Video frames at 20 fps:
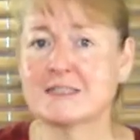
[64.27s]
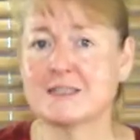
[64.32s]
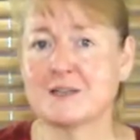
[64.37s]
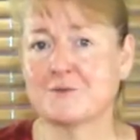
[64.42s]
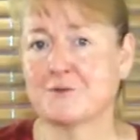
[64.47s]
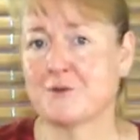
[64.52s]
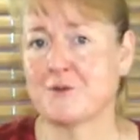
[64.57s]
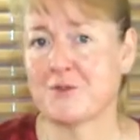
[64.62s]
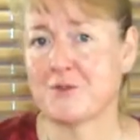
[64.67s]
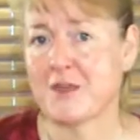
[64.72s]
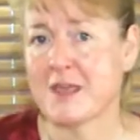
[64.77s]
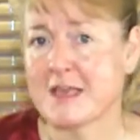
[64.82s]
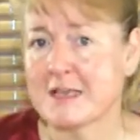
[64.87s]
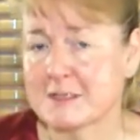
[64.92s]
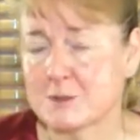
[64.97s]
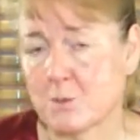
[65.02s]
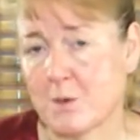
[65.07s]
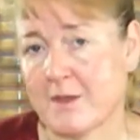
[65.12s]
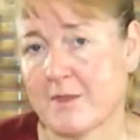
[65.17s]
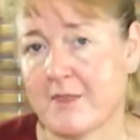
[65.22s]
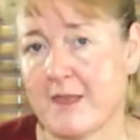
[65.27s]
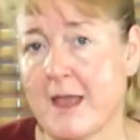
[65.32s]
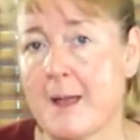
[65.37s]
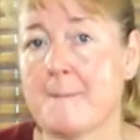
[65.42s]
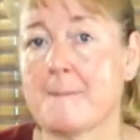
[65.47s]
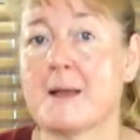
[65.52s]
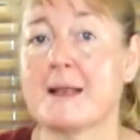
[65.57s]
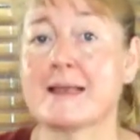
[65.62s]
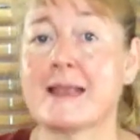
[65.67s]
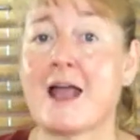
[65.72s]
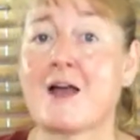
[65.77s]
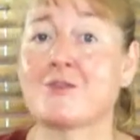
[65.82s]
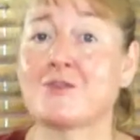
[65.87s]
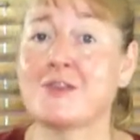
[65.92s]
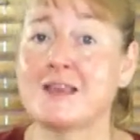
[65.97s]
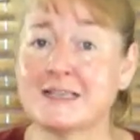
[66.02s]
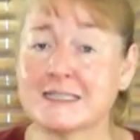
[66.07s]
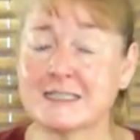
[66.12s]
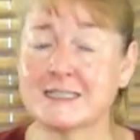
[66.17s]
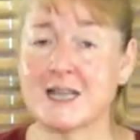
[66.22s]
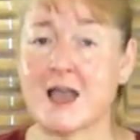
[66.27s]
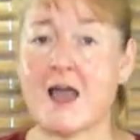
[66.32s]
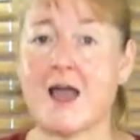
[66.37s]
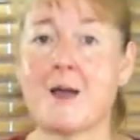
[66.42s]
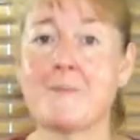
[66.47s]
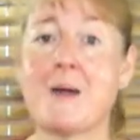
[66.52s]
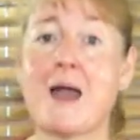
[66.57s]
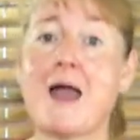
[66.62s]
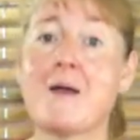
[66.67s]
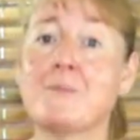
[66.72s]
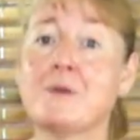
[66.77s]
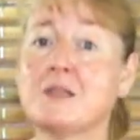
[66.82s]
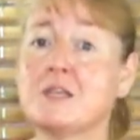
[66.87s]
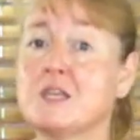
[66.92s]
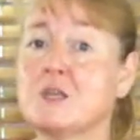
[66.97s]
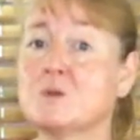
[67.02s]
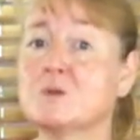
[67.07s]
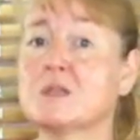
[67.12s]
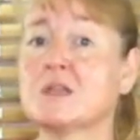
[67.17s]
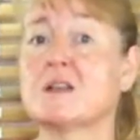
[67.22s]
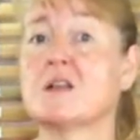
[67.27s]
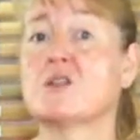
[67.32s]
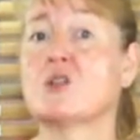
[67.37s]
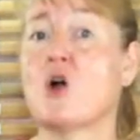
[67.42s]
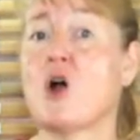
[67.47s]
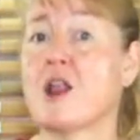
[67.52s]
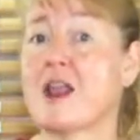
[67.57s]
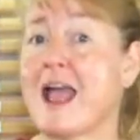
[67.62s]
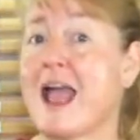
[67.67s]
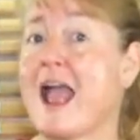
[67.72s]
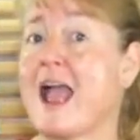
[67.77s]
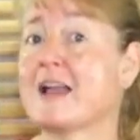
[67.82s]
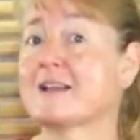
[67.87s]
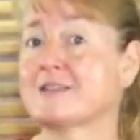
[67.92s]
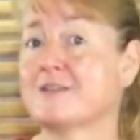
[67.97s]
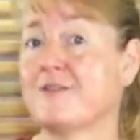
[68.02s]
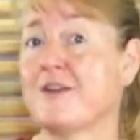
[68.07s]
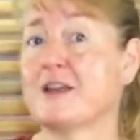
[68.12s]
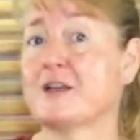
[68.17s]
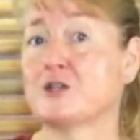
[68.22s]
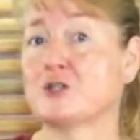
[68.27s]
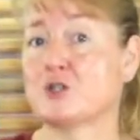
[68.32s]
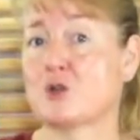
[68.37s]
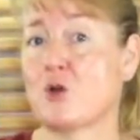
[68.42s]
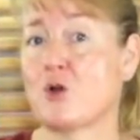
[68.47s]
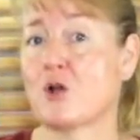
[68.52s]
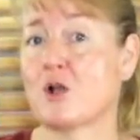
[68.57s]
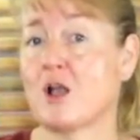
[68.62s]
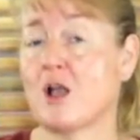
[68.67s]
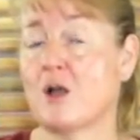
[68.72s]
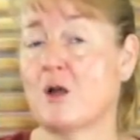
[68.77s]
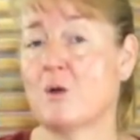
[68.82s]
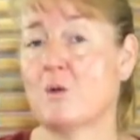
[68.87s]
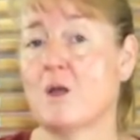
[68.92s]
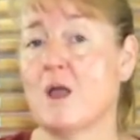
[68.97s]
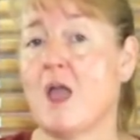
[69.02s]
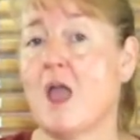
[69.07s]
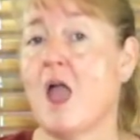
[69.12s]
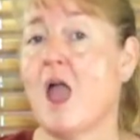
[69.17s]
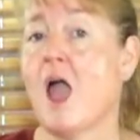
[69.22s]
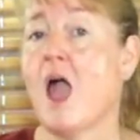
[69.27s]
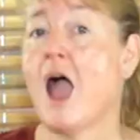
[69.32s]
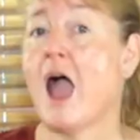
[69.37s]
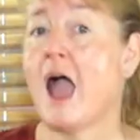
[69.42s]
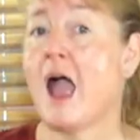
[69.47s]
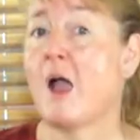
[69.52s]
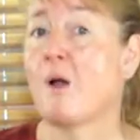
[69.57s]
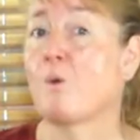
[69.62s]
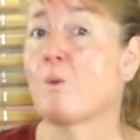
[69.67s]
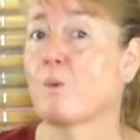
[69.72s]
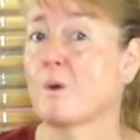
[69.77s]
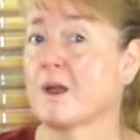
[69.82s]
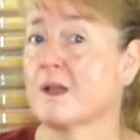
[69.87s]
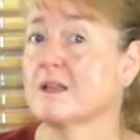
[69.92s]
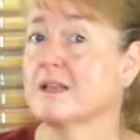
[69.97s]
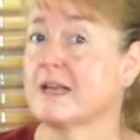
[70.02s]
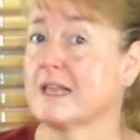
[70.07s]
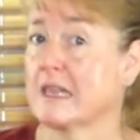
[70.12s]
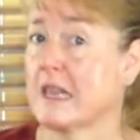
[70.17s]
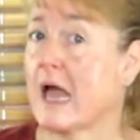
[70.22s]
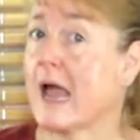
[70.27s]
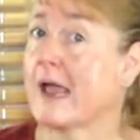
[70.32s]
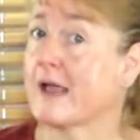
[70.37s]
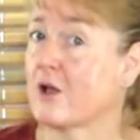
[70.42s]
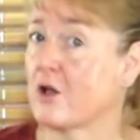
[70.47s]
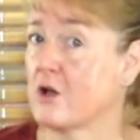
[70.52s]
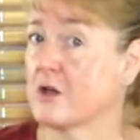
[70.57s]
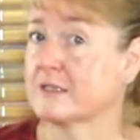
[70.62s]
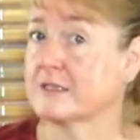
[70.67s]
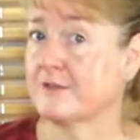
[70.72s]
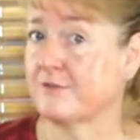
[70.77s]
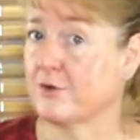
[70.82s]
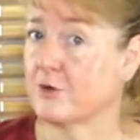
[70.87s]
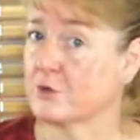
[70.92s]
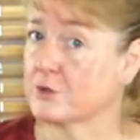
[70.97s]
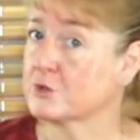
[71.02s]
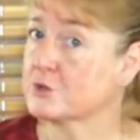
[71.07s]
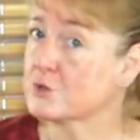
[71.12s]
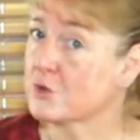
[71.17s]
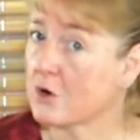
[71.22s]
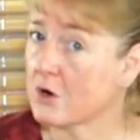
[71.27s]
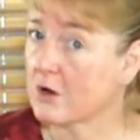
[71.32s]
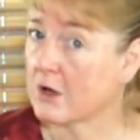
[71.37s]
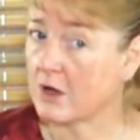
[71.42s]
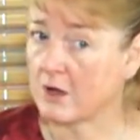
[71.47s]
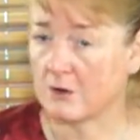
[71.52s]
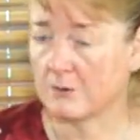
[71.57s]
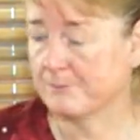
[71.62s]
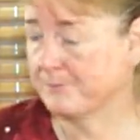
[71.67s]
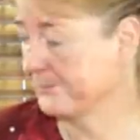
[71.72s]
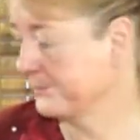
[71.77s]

of different things with it, but now this time I've been using a lot of activated charcoal. I really like activated charcoal.